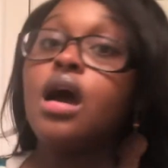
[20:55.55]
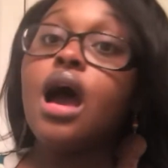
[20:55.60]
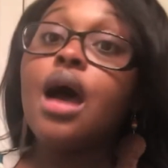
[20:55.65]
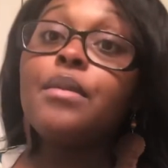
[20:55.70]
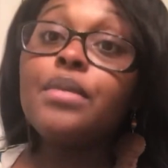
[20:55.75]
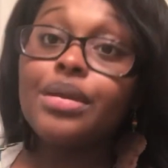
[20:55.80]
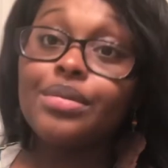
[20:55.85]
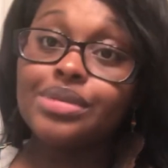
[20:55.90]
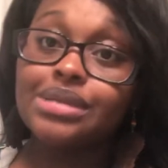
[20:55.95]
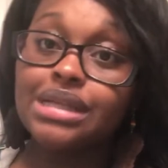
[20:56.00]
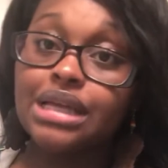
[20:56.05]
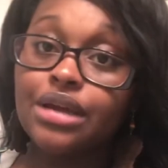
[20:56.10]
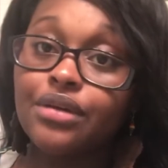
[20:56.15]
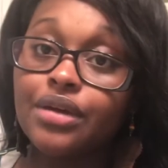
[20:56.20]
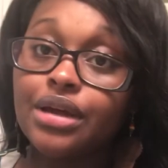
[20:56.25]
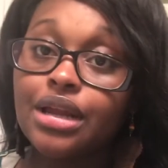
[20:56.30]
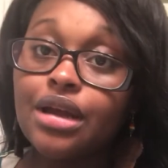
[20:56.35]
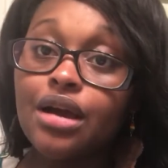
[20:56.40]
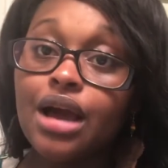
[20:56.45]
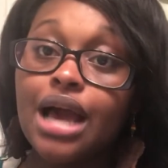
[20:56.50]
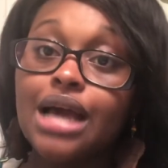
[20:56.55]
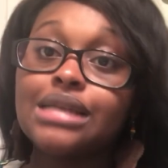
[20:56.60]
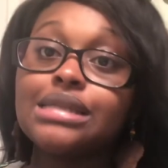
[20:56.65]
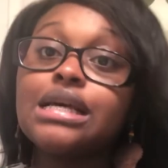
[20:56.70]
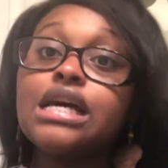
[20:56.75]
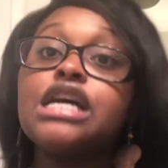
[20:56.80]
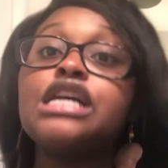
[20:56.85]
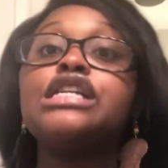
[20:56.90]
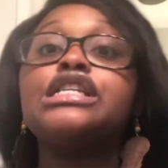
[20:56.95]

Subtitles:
I'm babysitting right now, guys.